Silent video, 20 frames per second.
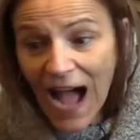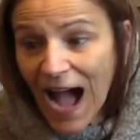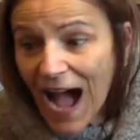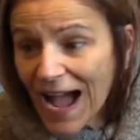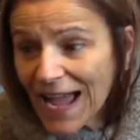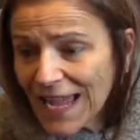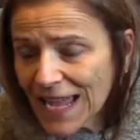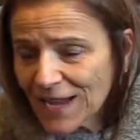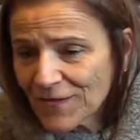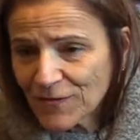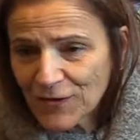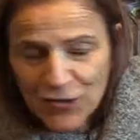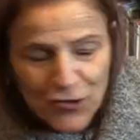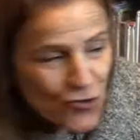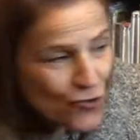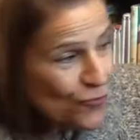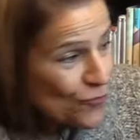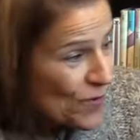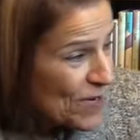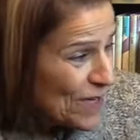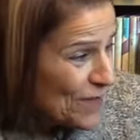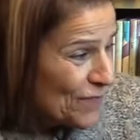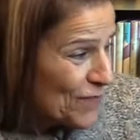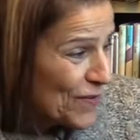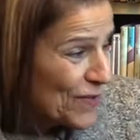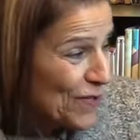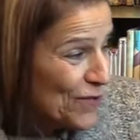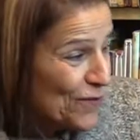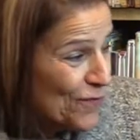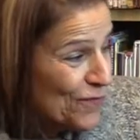I have a treat
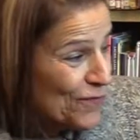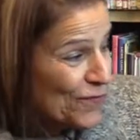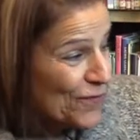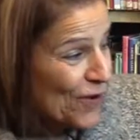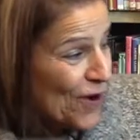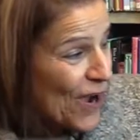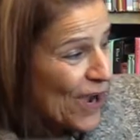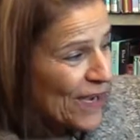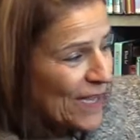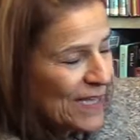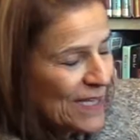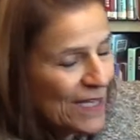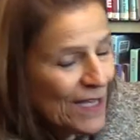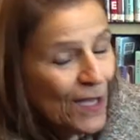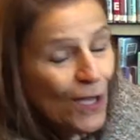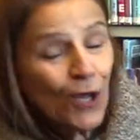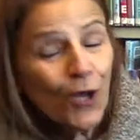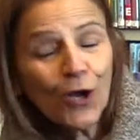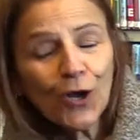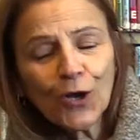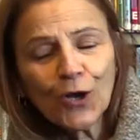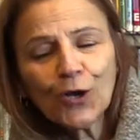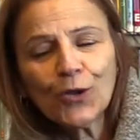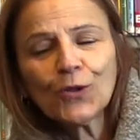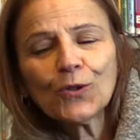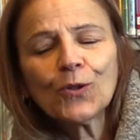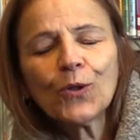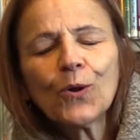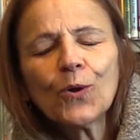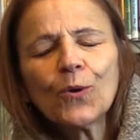for you, Froggy.
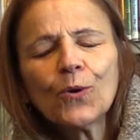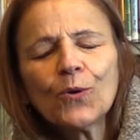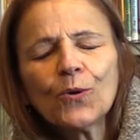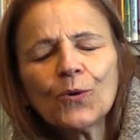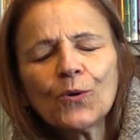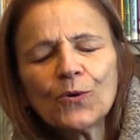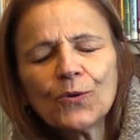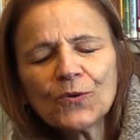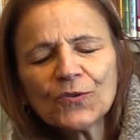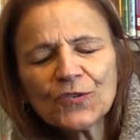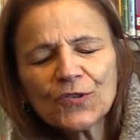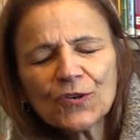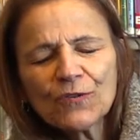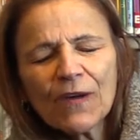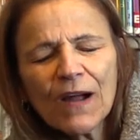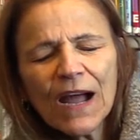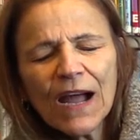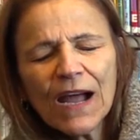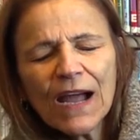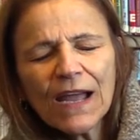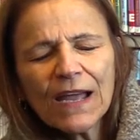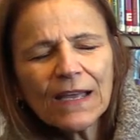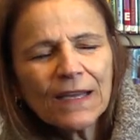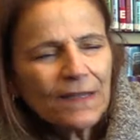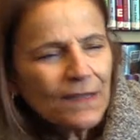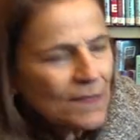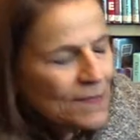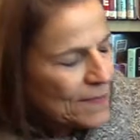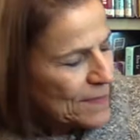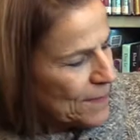Close your
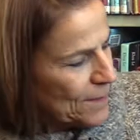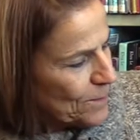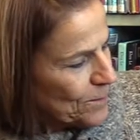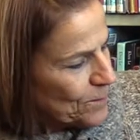eyes.